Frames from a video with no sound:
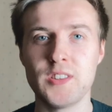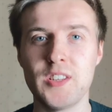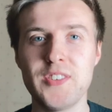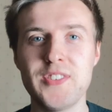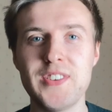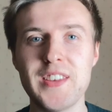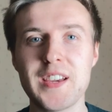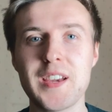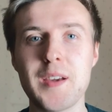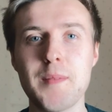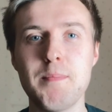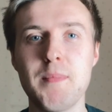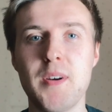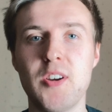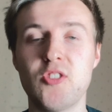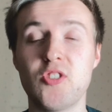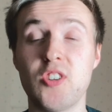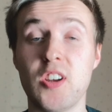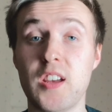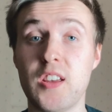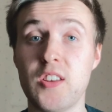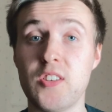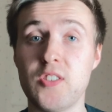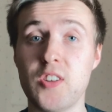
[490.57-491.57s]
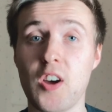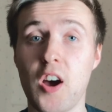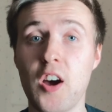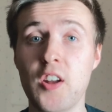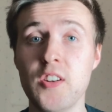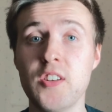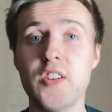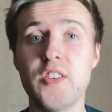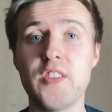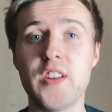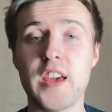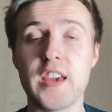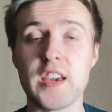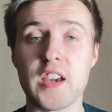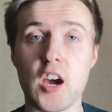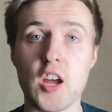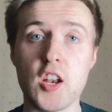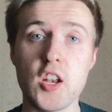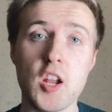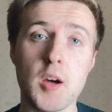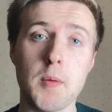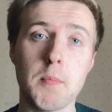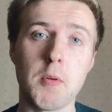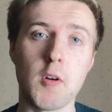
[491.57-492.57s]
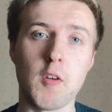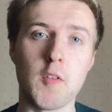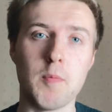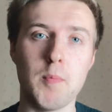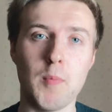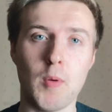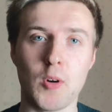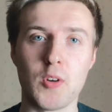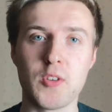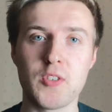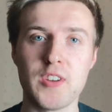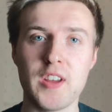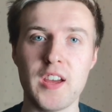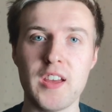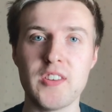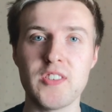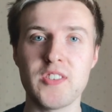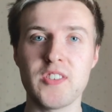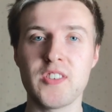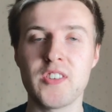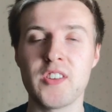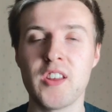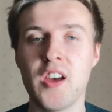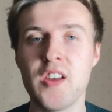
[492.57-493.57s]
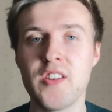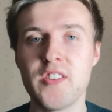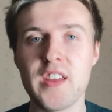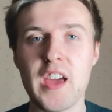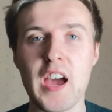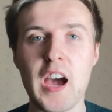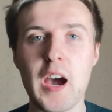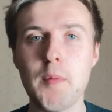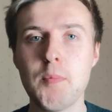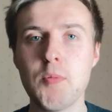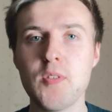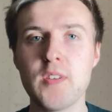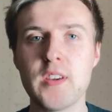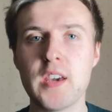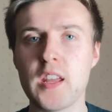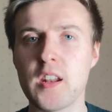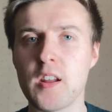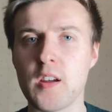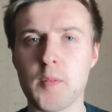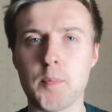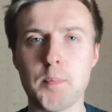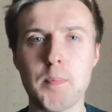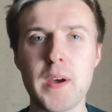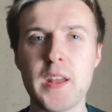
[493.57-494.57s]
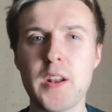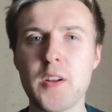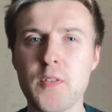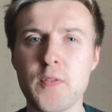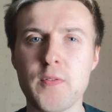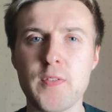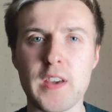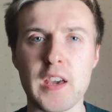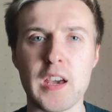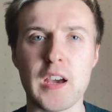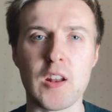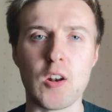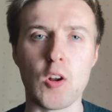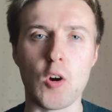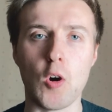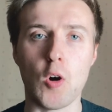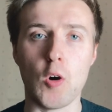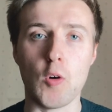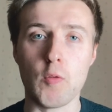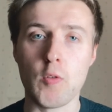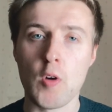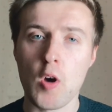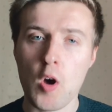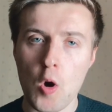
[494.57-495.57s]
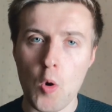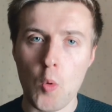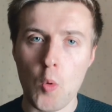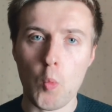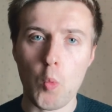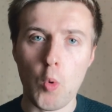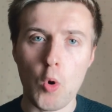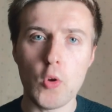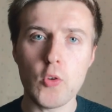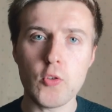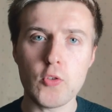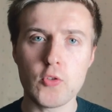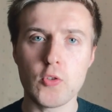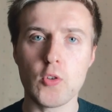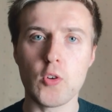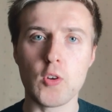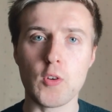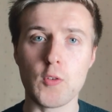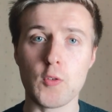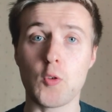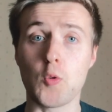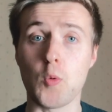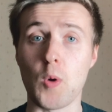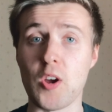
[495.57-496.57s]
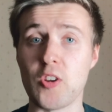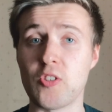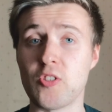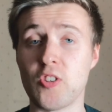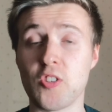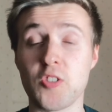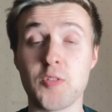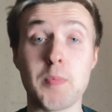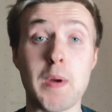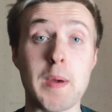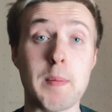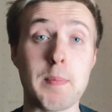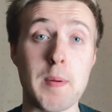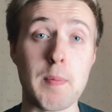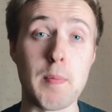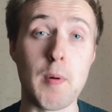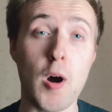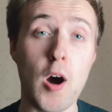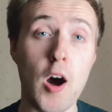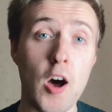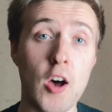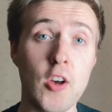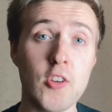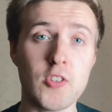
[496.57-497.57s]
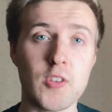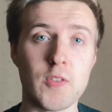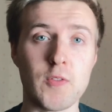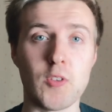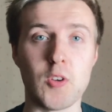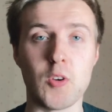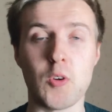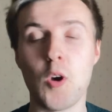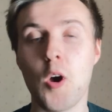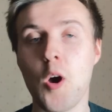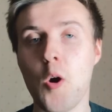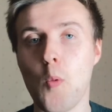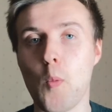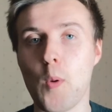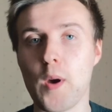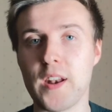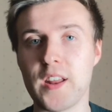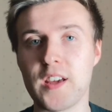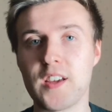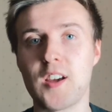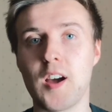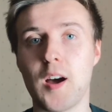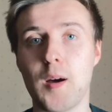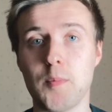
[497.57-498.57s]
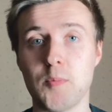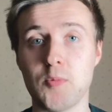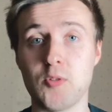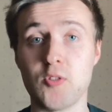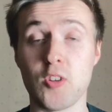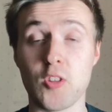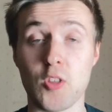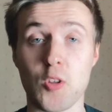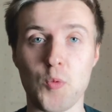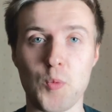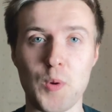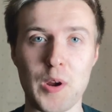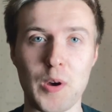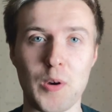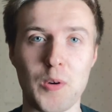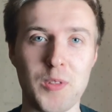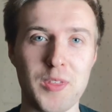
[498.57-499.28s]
The second measure is to undertake a number of mock tests to help you get a better feel of what sort of questions may be asked of you when it comes to the real